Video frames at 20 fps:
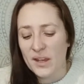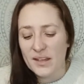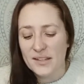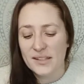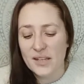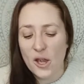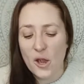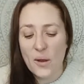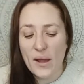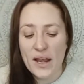
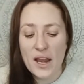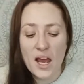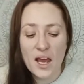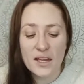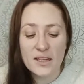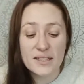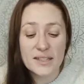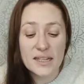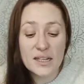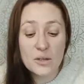So an
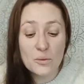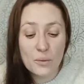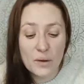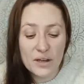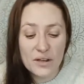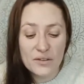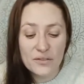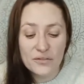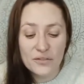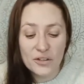unseen
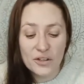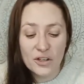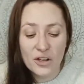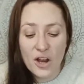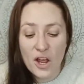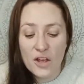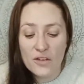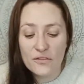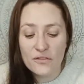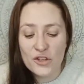
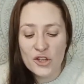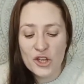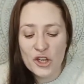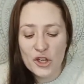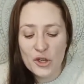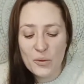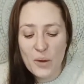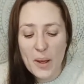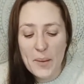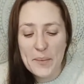windfall of
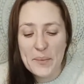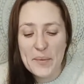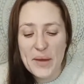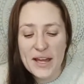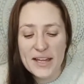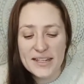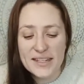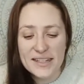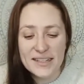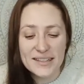new
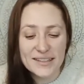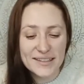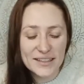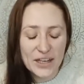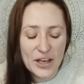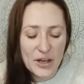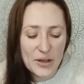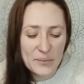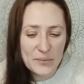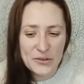abundance
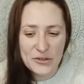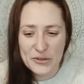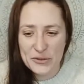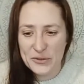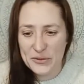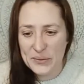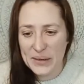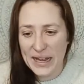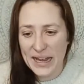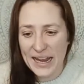comes
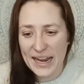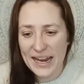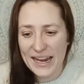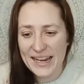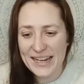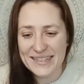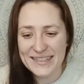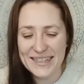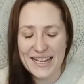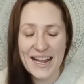your
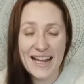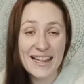ways.